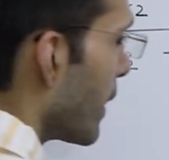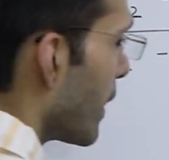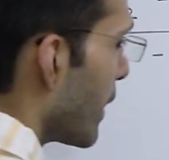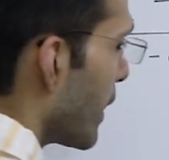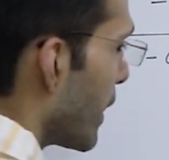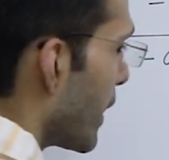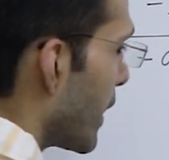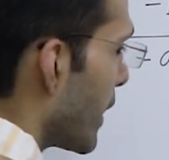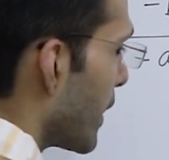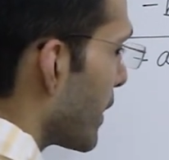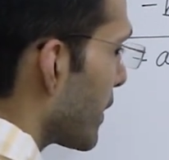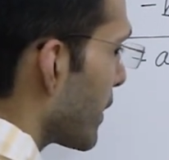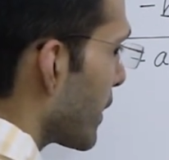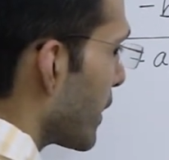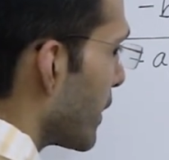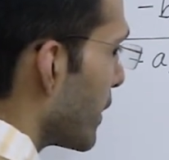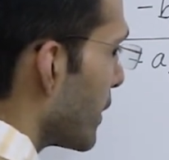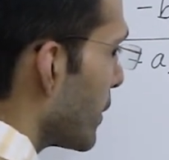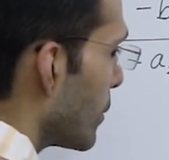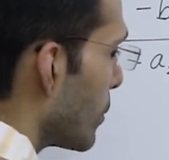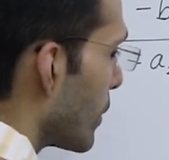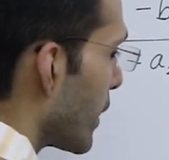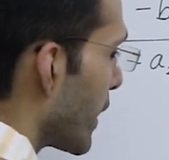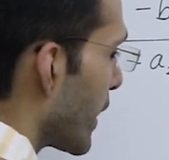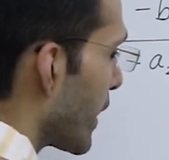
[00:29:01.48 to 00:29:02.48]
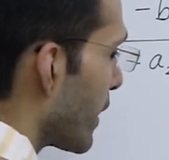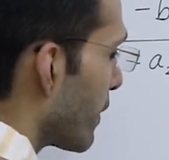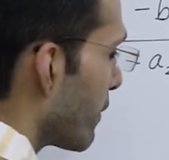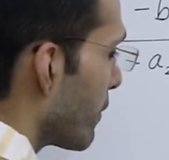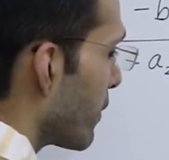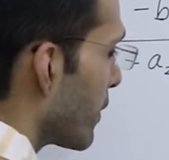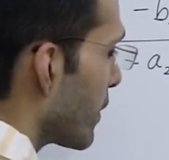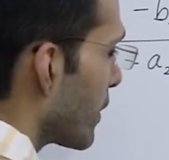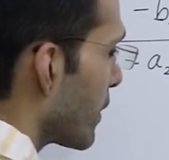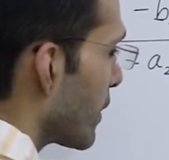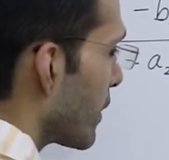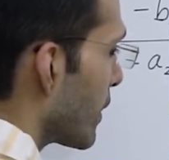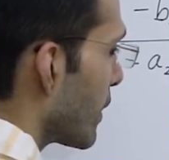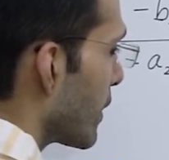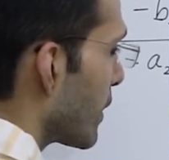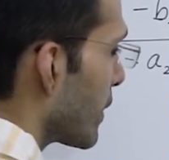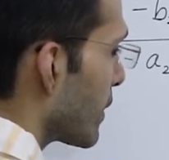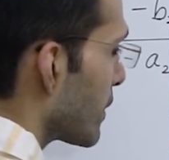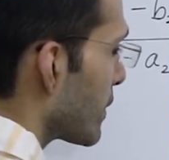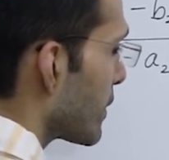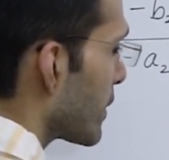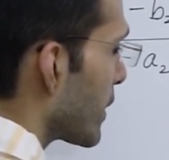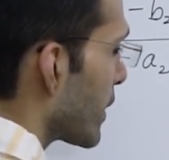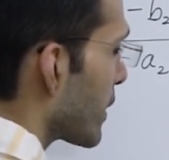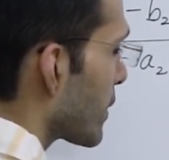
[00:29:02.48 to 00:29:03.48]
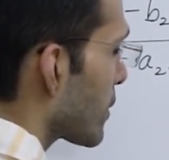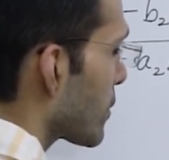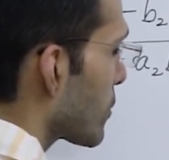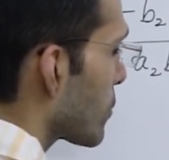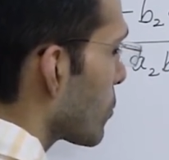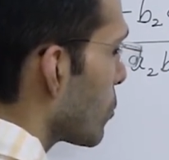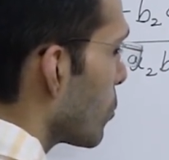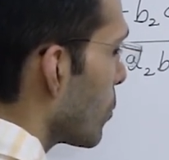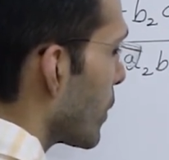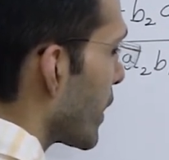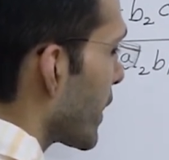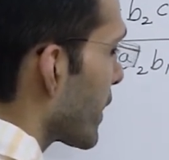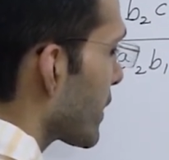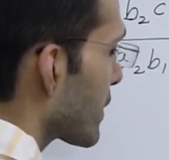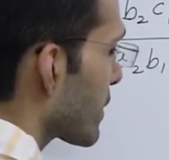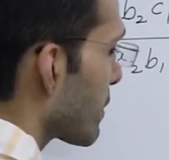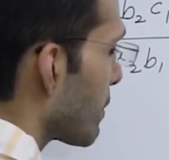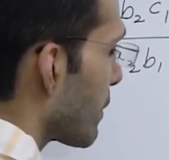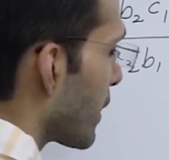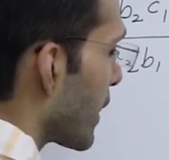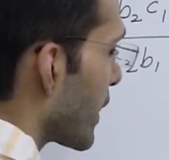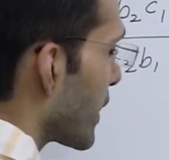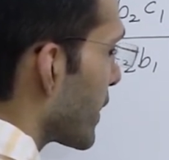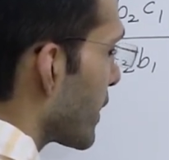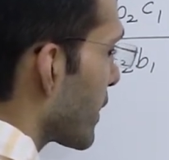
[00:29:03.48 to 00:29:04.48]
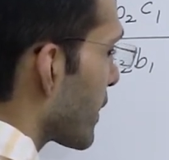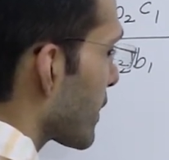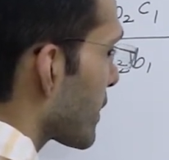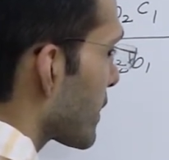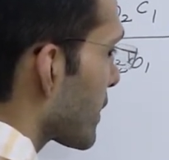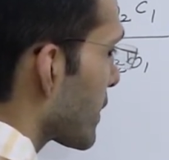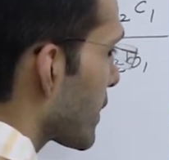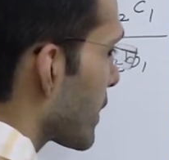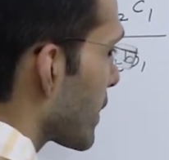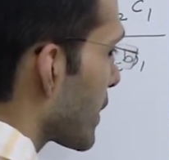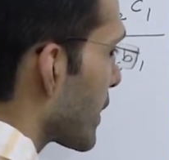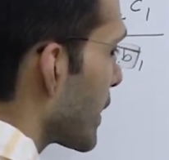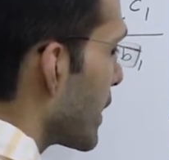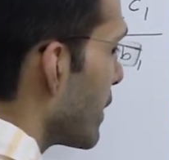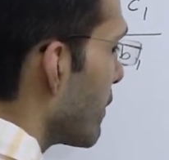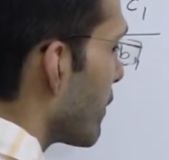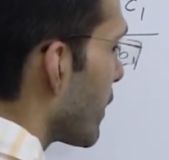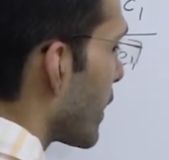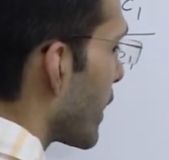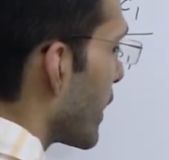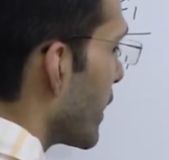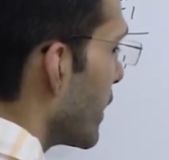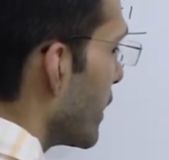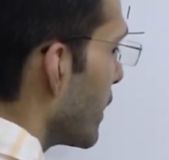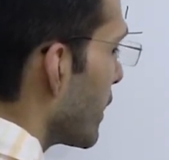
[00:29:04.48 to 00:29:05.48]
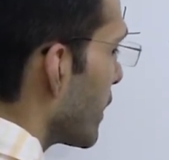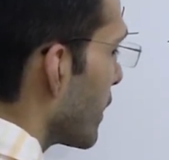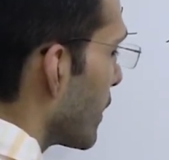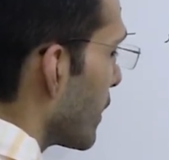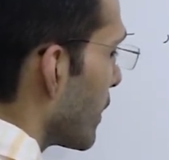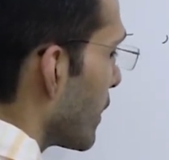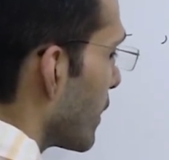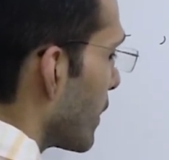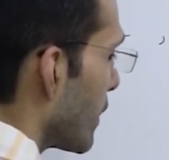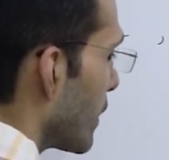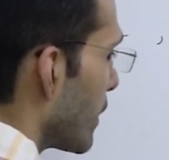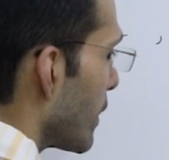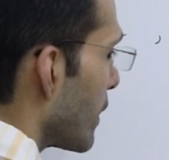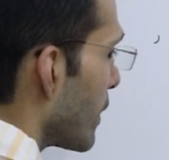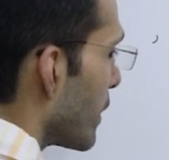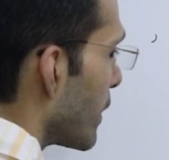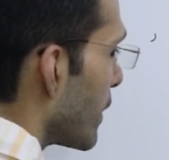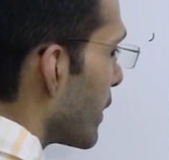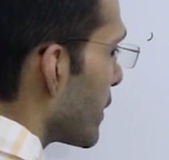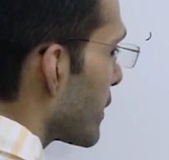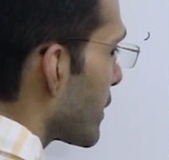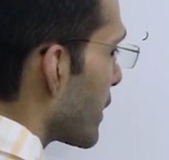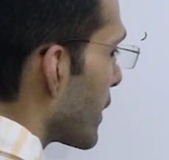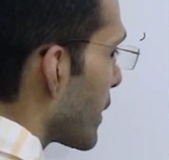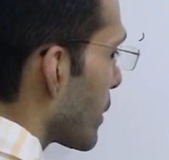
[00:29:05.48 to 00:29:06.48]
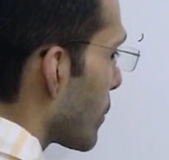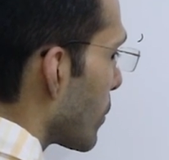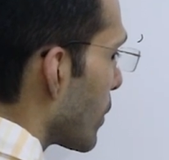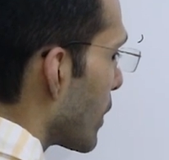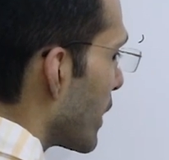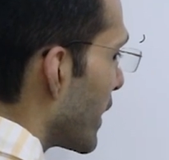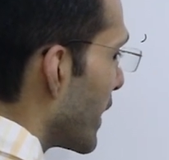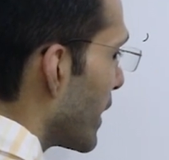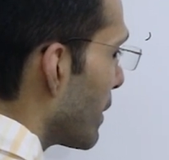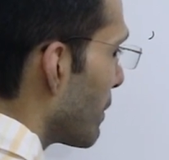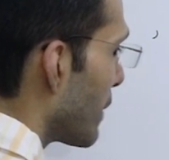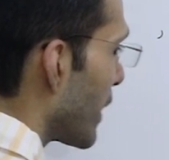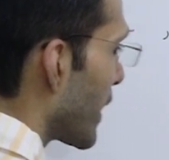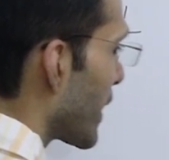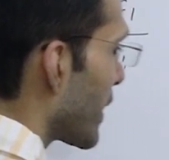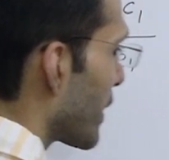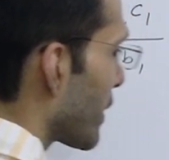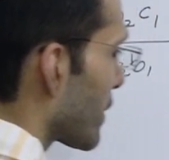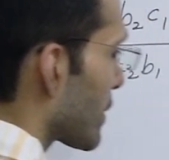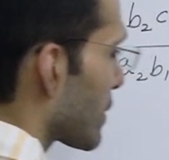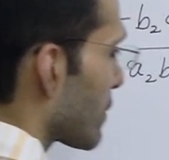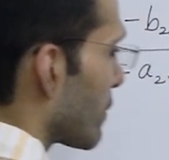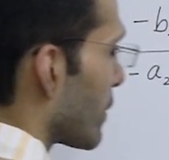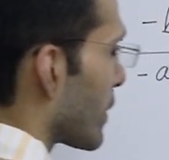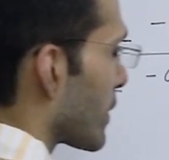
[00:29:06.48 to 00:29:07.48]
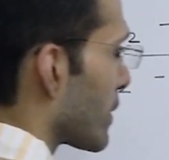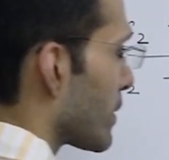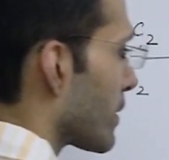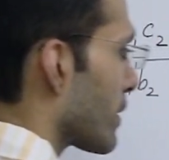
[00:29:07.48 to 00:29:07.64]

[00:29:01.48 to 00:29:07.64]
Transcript: And then you have say 2x minus 3y is equaling minus 1.